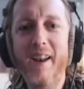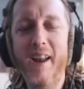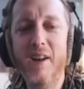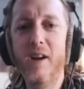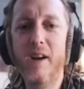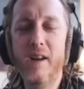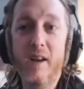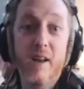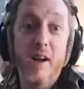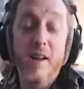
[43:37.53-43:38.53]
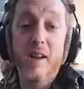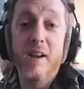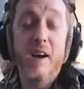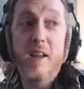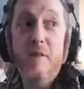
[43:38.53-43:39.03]
Yeah. And and and I
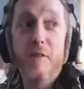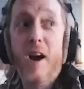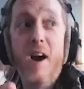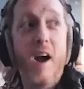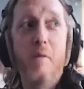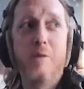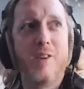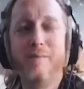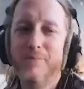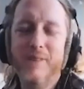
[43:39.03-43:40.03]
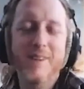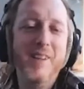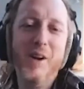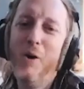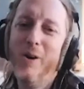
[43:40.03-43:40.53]
and I even I, I was like,
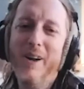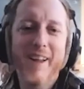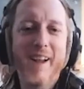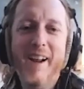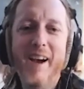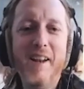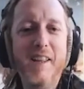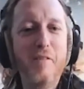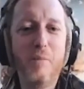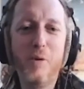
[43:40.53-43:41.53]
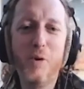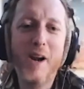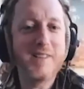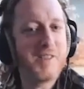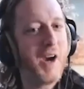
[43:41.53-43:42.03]
you know I gotta give him
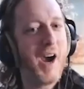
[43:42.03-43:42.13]
credit.